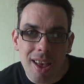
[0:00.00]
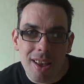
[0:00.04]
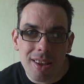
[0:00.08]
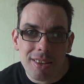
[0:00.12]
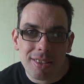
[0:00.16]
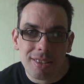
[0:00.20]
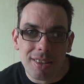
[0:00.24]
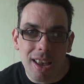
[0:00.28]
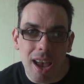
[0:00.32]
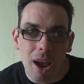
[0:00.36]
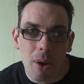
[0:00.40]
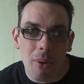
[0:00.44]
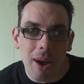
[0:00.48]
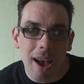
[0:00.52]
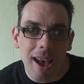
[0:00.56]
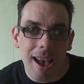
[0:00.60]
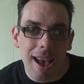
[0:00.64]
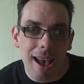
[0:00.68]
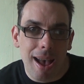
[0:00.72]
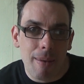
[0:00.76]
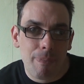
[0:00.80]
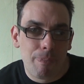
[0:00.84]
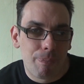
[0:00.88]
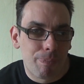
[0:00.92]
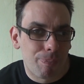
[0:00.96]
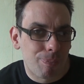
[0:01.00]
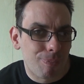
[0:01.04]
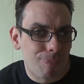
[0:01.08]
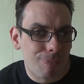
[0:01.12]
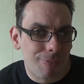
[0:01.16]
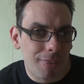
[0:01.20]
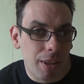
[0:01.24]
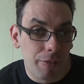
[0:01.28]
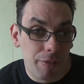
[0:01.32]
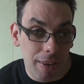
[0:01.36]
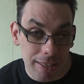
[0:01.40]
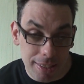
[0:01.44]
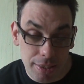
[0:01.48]
So
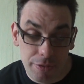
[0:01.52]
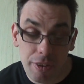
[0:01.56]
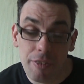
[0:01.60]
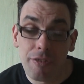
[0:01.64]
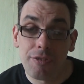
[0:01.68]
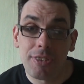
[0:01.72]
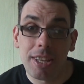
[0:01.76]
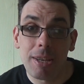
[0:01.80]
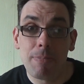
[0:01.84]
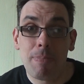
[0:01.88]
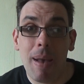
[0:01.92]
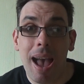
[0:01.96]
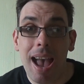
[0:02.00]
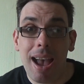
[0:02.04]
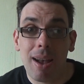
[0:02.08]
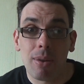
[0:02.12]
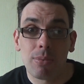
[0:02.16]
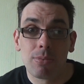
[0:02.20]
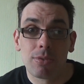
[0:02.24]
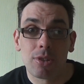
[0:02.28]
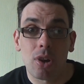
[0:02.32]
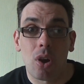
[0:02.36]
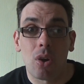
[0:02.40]
it's £50